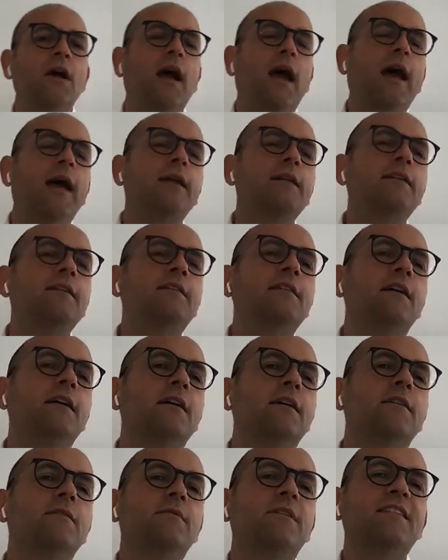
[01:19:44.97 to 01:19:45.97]
And
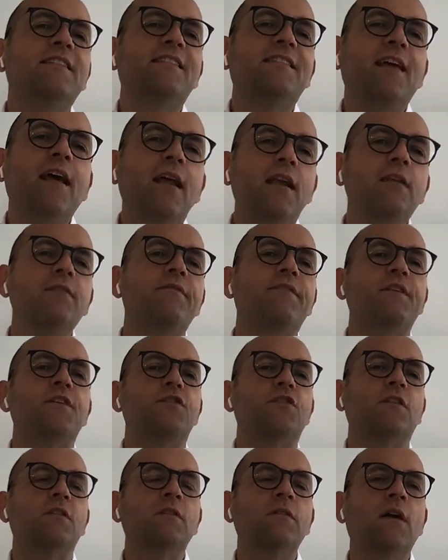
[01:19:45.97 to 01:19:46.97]
with
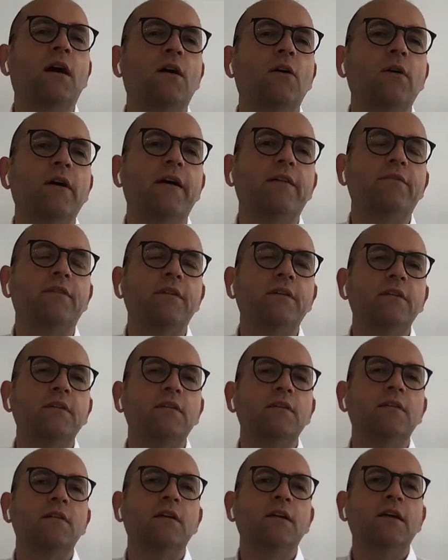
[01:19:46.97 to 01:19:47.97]
television, however,
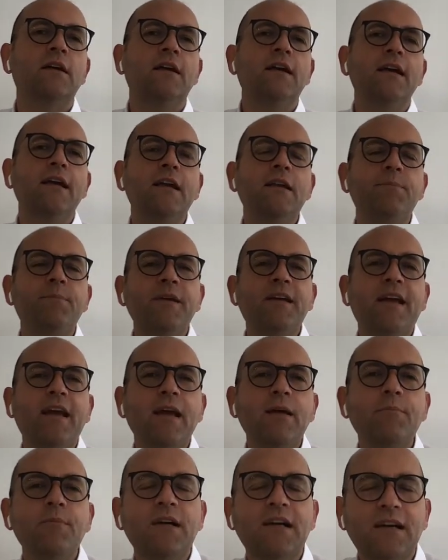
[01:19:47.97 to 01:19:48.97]
it
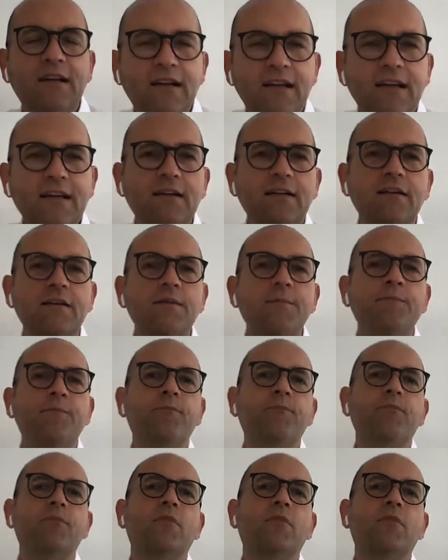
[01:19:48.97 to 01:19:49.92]
became clear